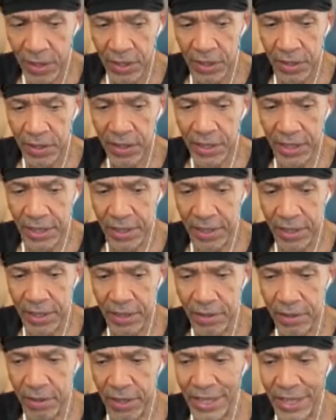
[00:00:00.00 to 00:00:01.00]

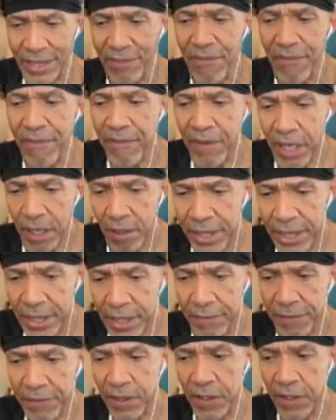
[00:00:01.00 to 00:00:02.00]
It's very
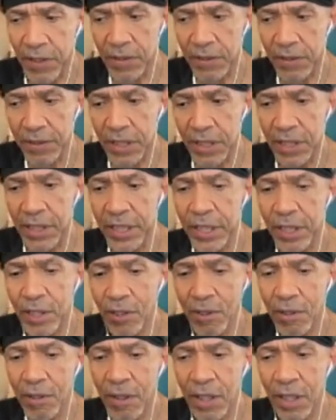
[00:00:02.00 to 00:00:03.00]
difficult to
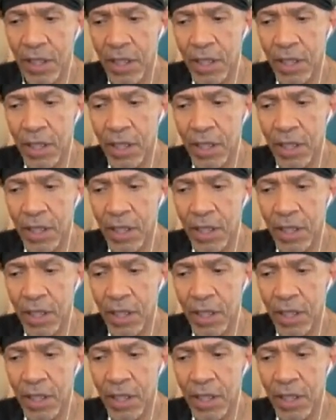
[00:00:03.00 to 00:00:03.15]
hear